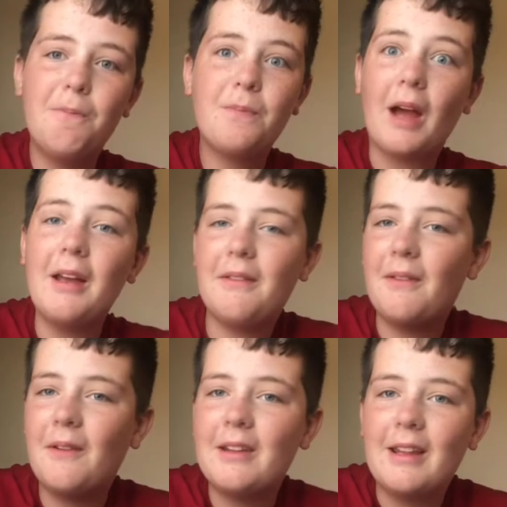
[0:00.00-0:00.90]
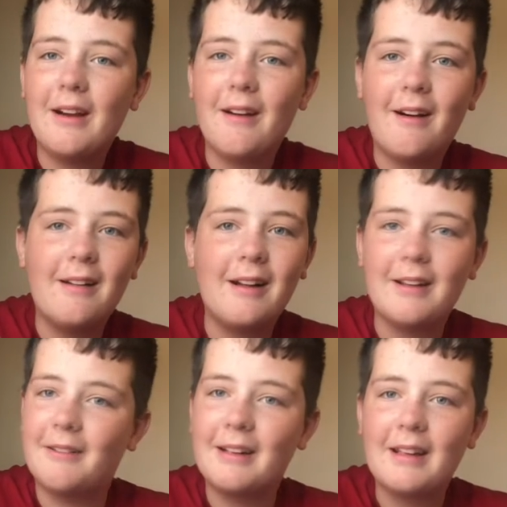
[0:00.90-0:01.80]
even went there on
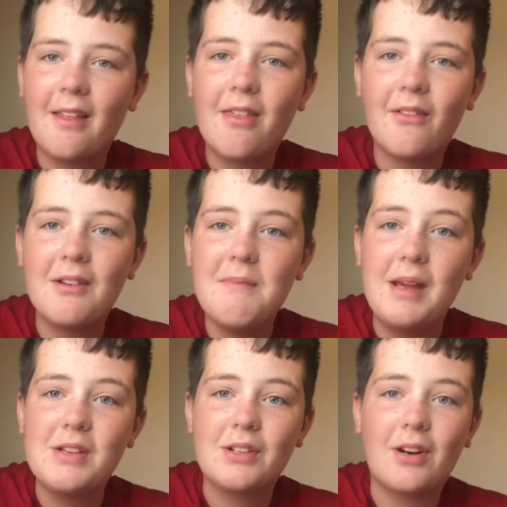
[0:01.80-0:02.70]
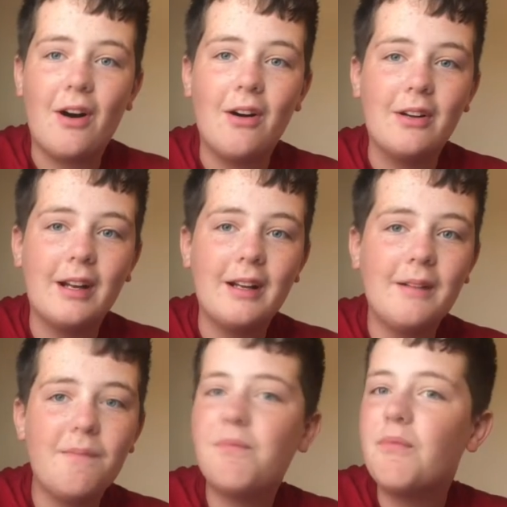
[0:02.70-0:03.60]
one of the 3 major
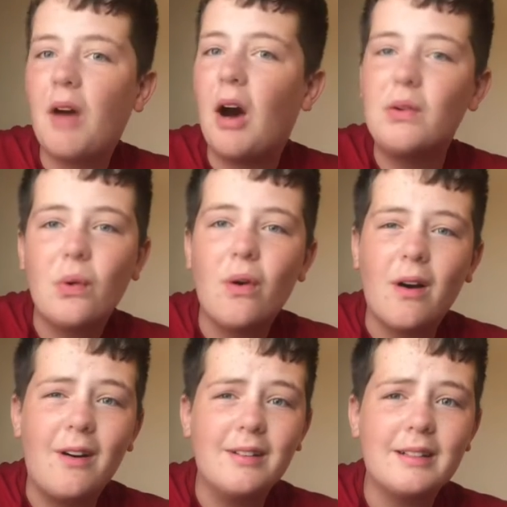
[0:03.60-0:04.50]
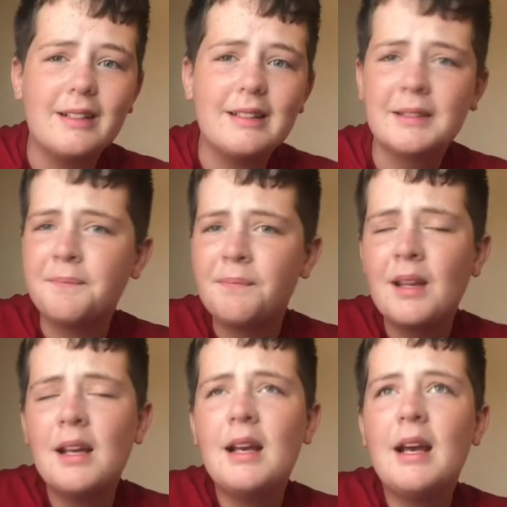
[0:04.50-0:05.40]
outdoor holidays.
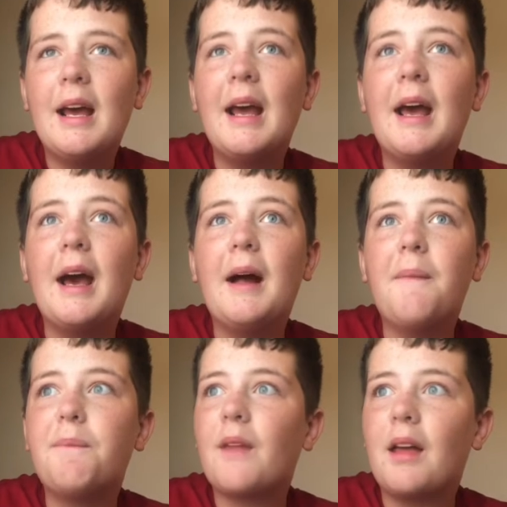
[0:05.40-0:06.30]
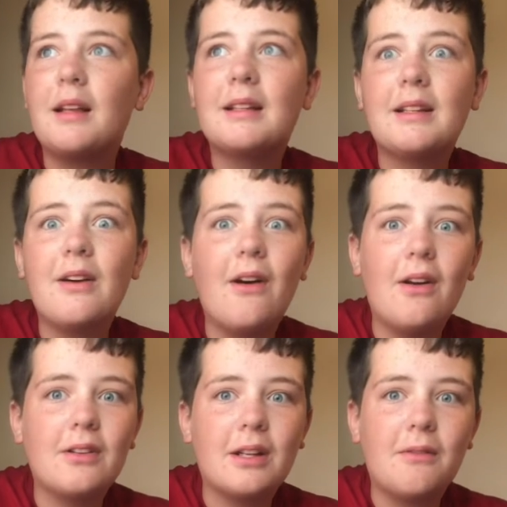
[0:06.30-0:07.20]
And still
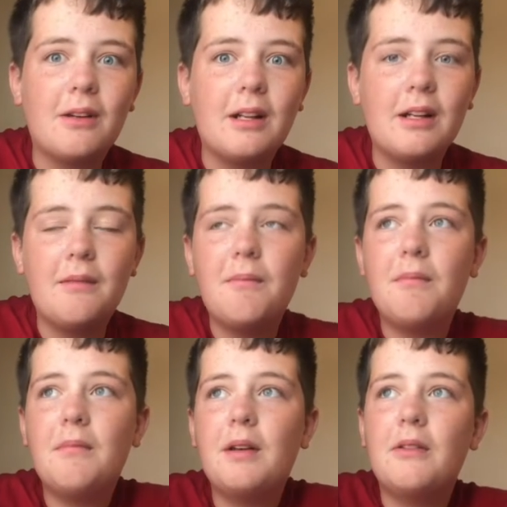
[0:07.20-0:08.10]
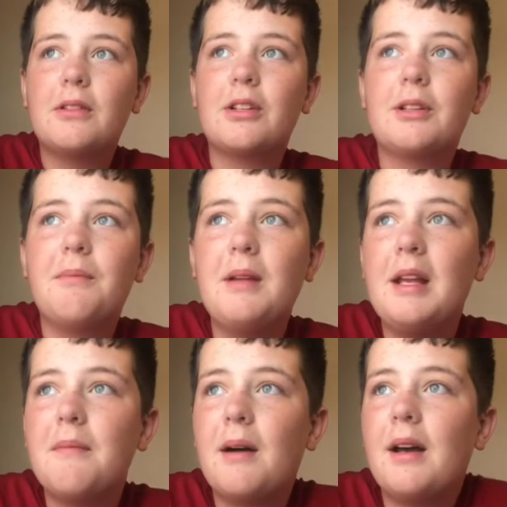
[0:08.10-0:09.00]
I was it was just
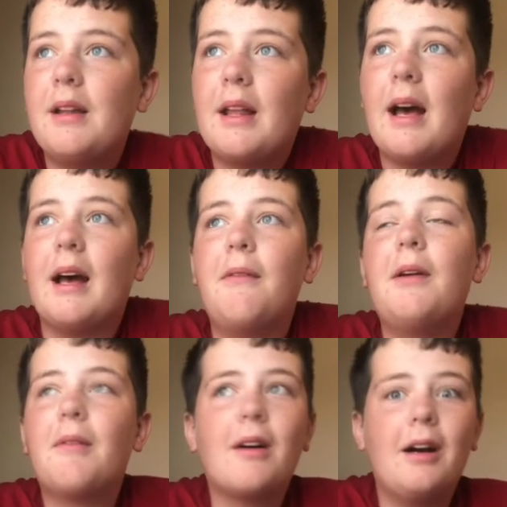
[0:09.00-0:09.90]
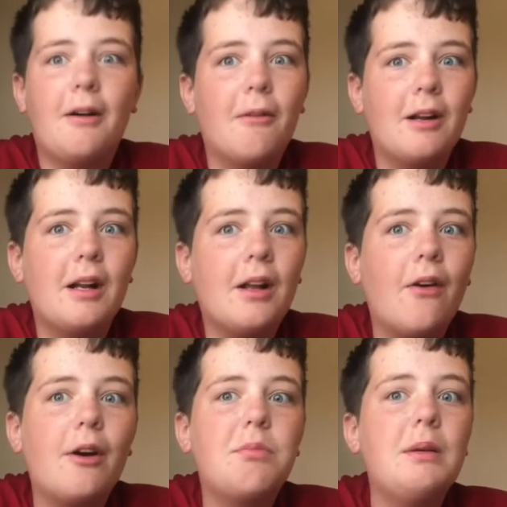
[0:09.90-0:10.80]
me and my dad. We were one of the
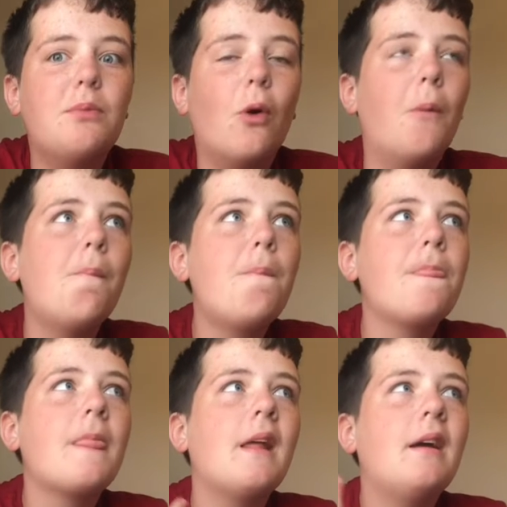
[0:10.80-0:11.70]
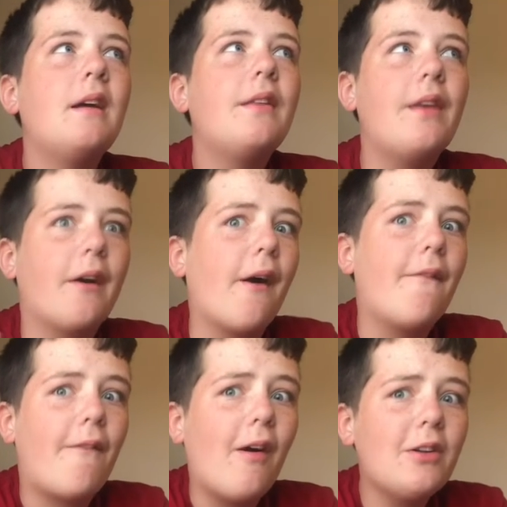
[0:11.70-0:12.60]
only people there at
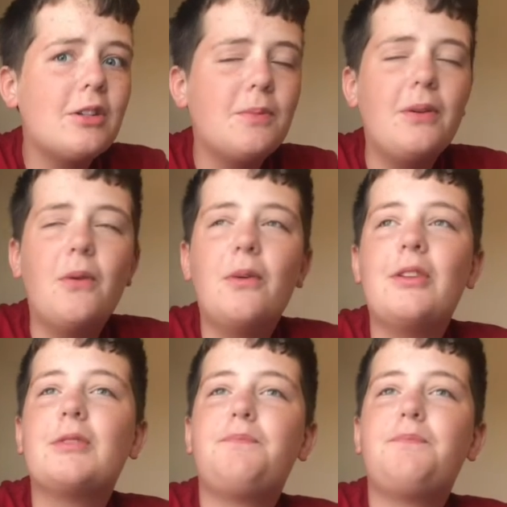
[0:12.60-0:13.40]
Fossil Butte, which